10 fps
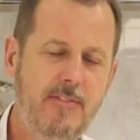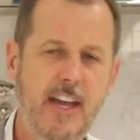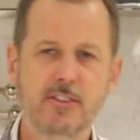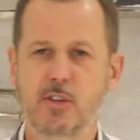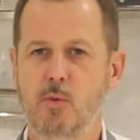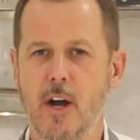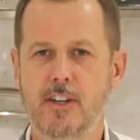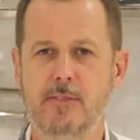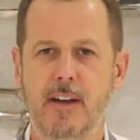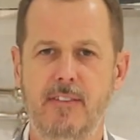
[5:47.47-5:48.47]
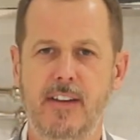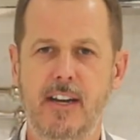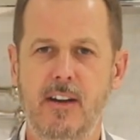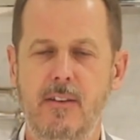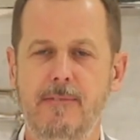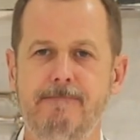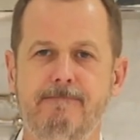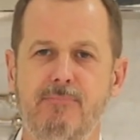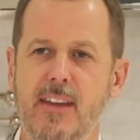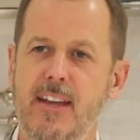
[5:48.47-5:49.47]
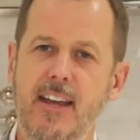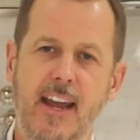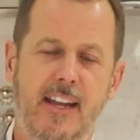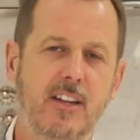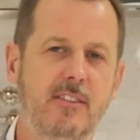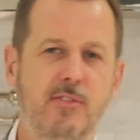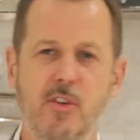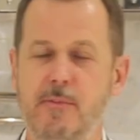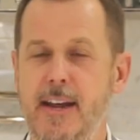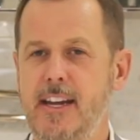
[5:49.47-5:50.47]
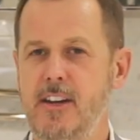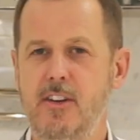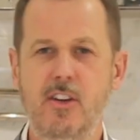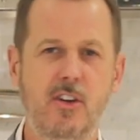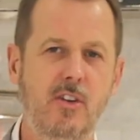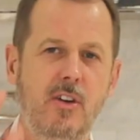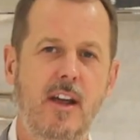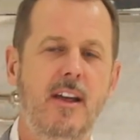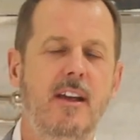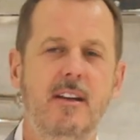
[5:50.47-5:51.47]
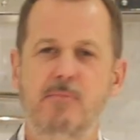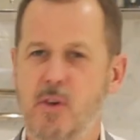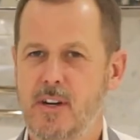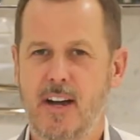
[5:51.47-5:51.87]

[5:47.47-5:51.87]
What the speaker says: Thanks for watching my video and look forward to making you more